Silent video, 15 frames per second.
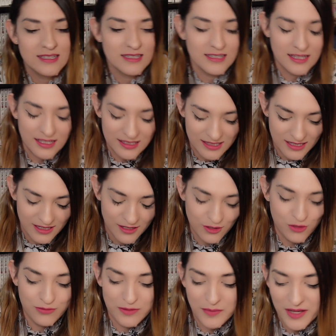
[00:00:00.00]
he's like an
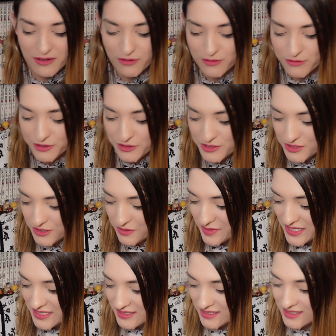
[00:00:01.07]
overpowered rooster,
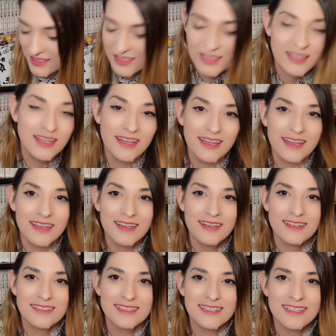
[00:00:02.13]
basically,
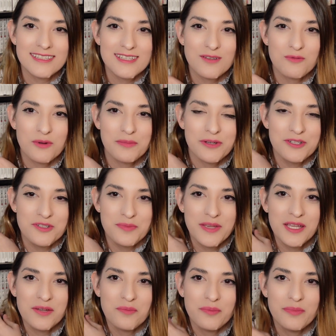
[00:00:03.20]
and he's like One Punch
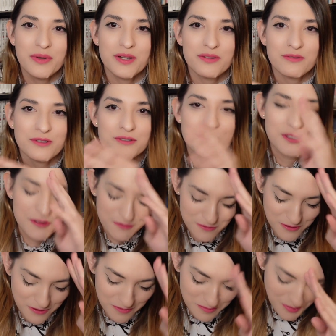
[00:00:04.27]
Man, but rooster
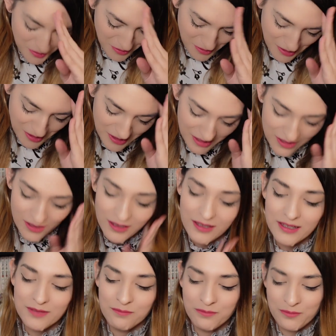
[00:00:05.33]
form.
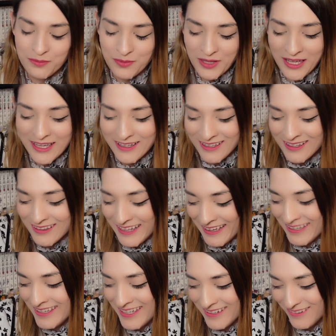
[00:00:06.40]
I
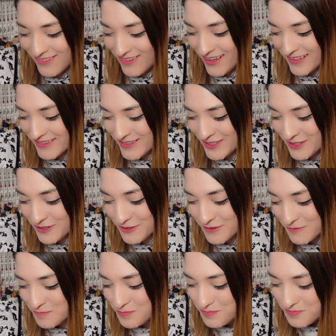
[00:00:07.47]
like it a lot, though.
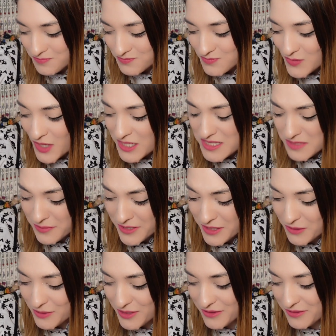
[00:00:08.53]
It's a pretty
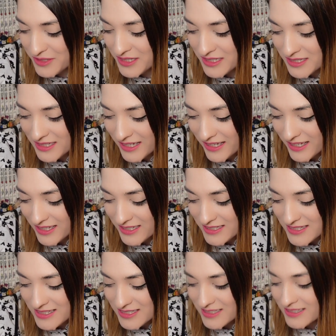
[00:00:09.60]
quick read,
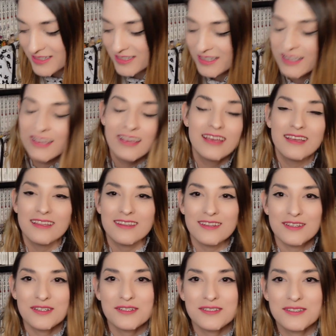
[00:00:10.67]
and
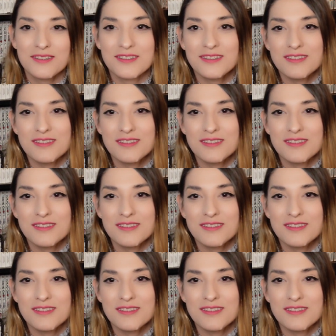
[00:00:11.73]
the